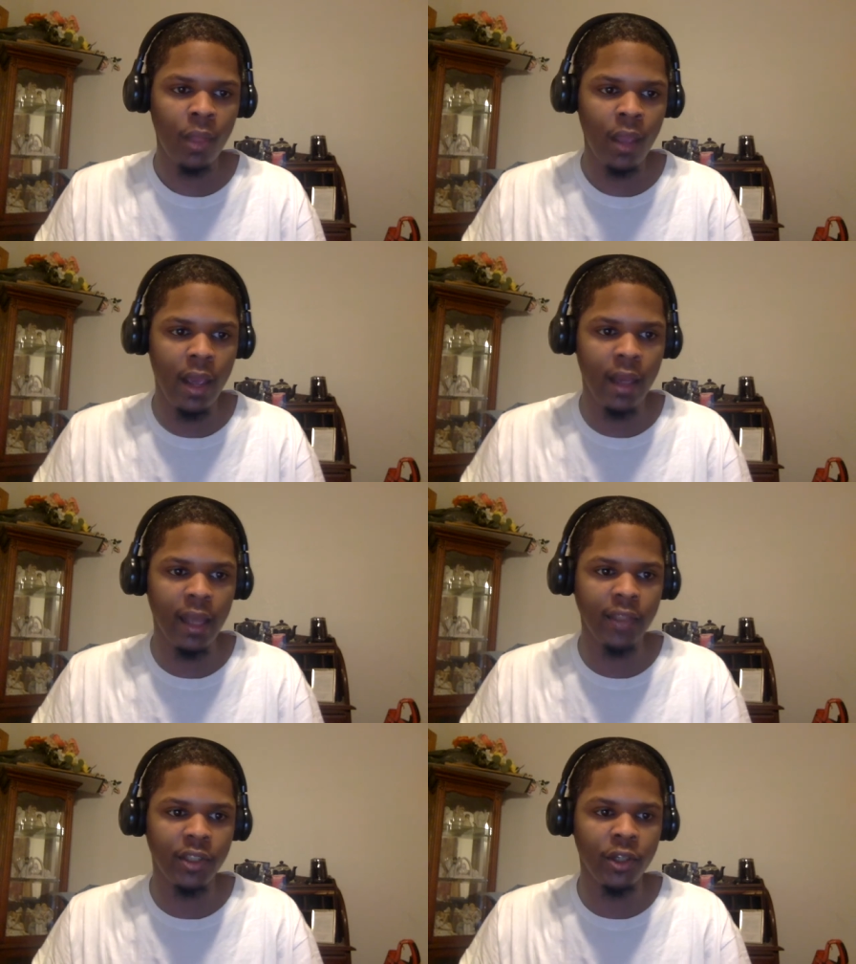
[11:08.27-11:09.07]
and they
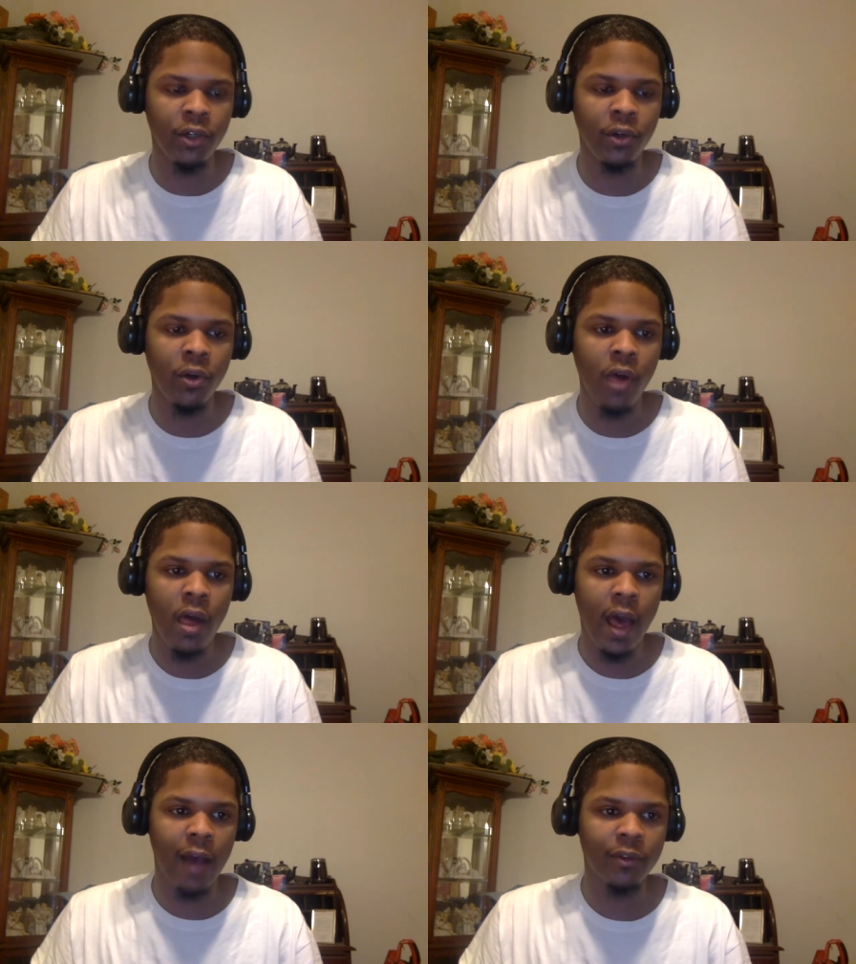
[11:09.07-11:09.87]
still
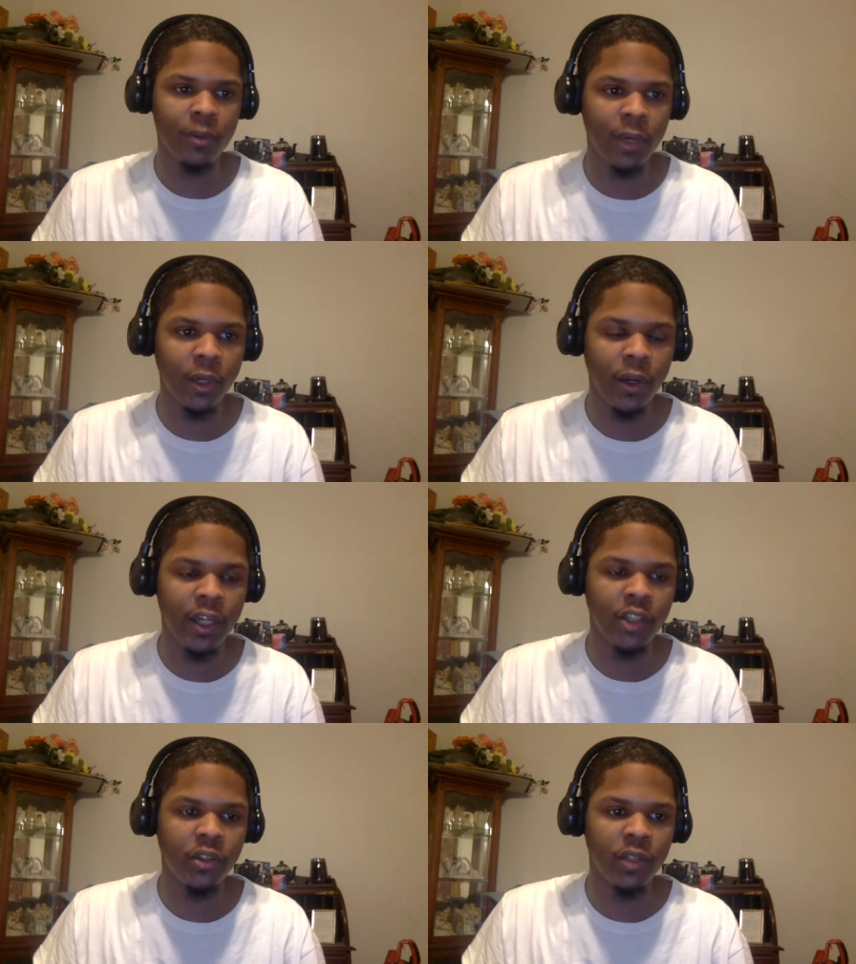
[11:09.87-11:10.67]
have some other
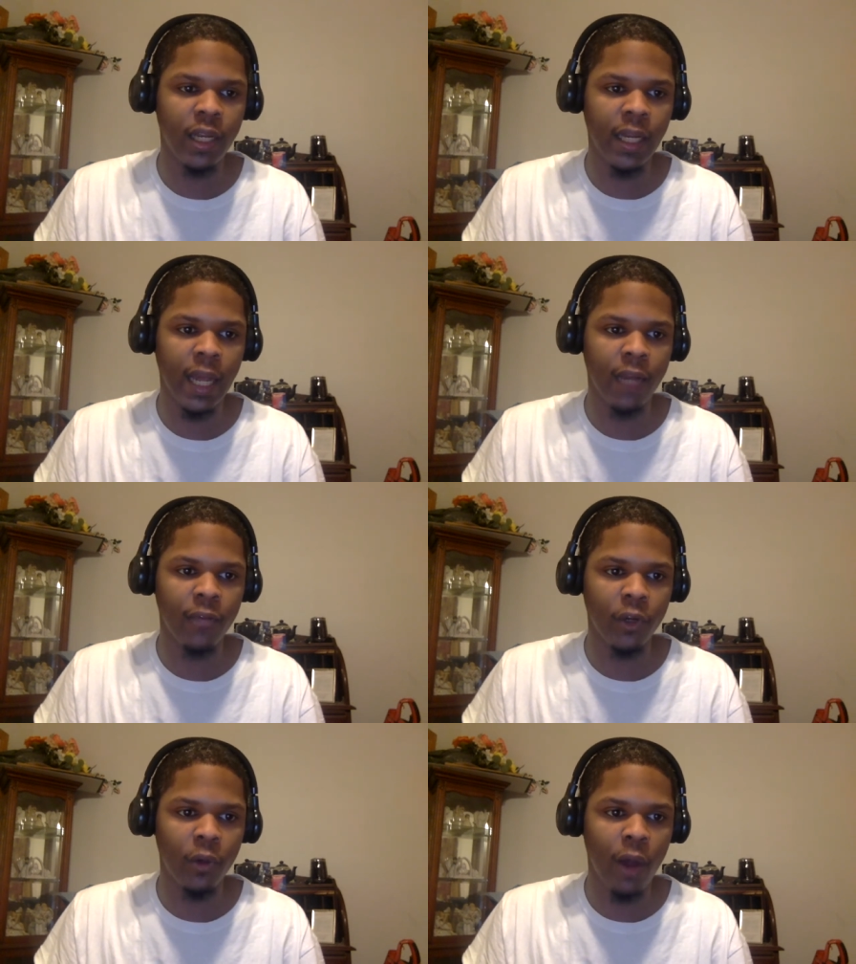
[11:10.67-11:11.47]
issues that they got to
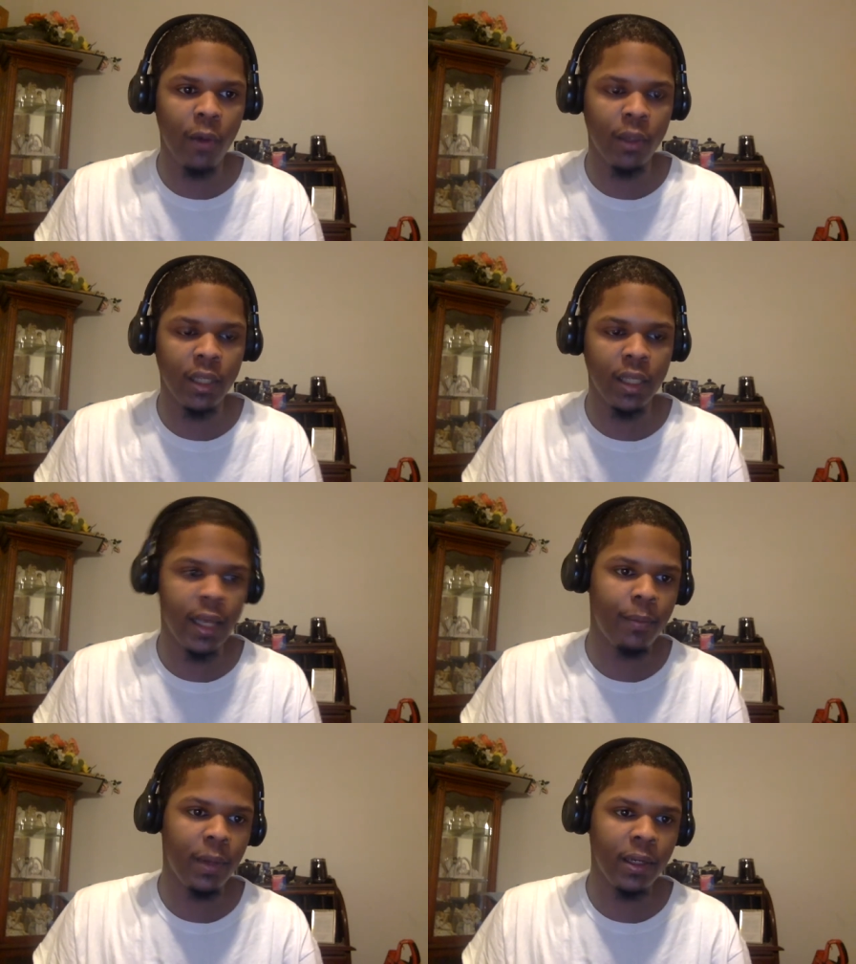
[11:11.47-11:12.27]
figure out with the
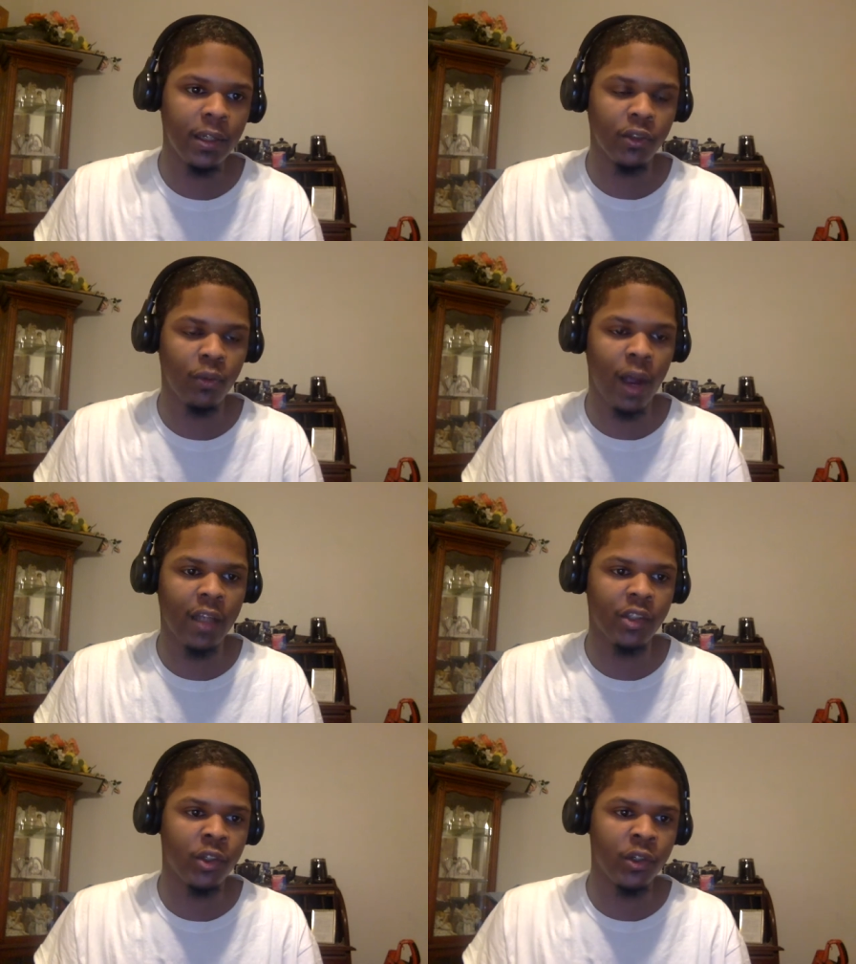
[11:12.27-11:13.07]
depth in this
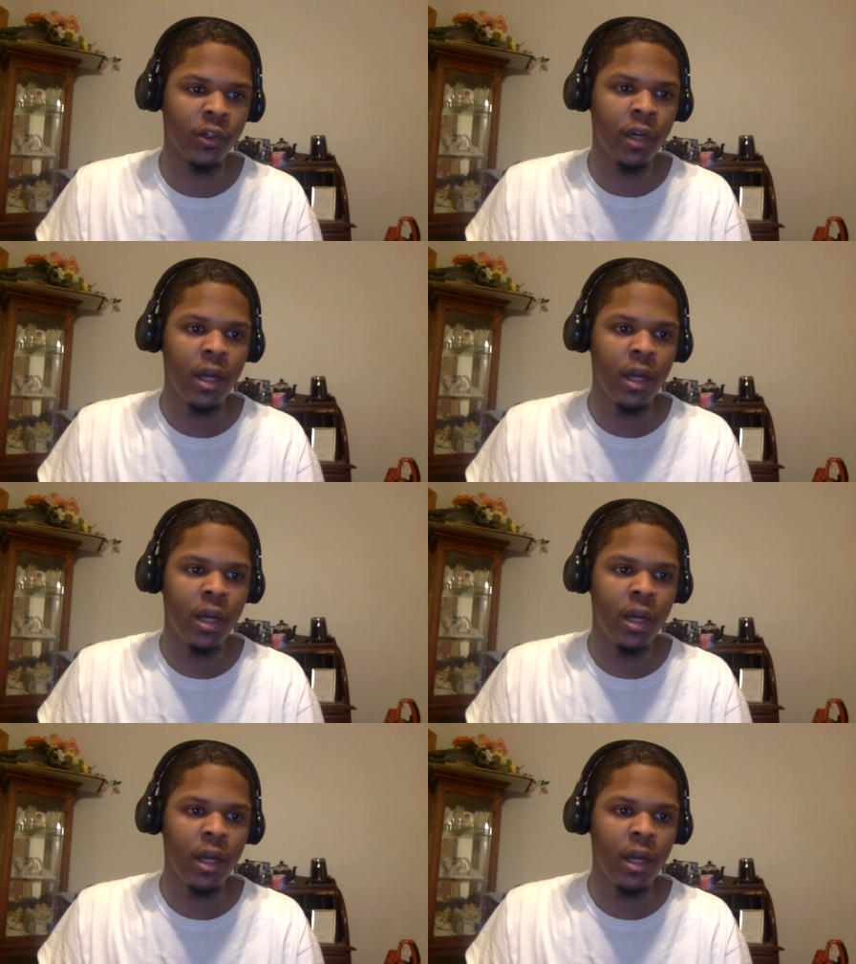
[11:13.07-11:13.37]
roster.